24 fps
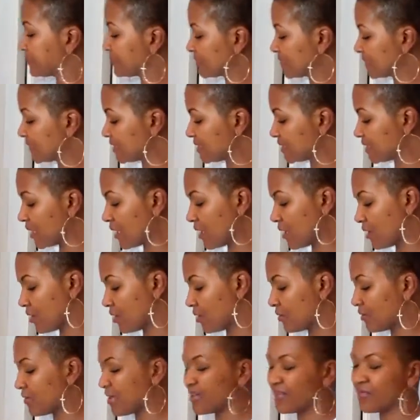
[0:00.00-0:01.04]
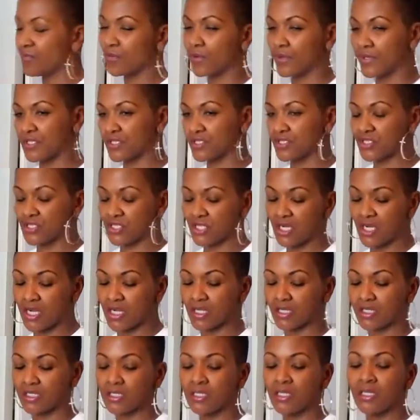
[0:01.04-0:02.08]
So a 4-inch
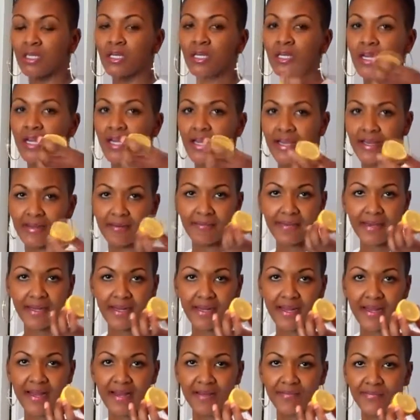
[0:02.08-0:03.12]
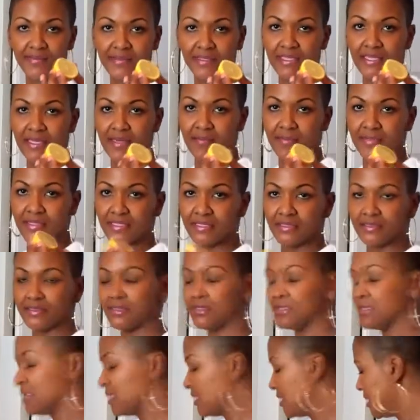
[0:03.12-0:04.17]
chunk and about a half a lemon
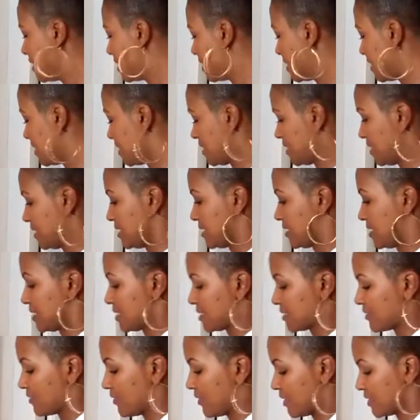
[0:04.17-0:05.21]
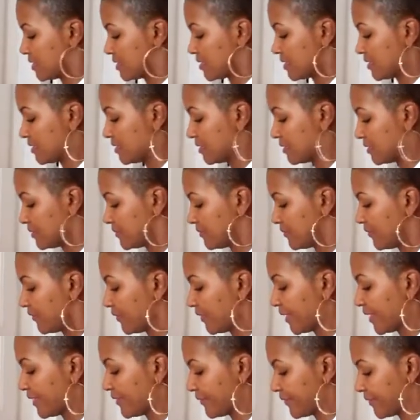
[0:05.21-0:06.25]
is going to
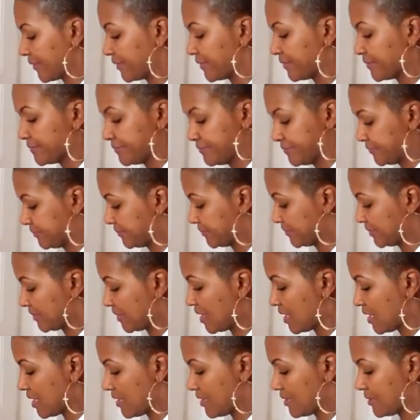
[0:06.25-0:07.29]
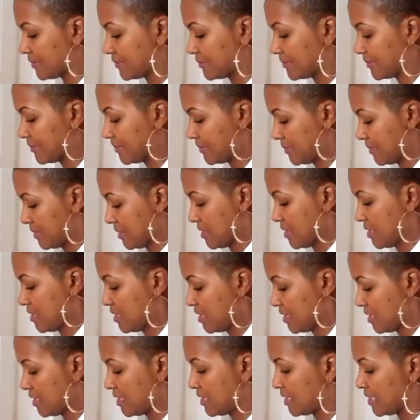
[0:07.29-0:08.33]
flavor
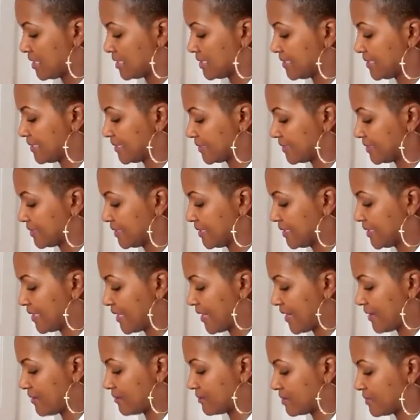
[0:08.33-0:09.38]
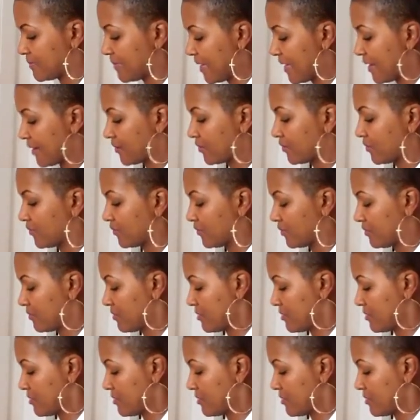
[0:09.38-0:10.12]
a 16-ounce bottle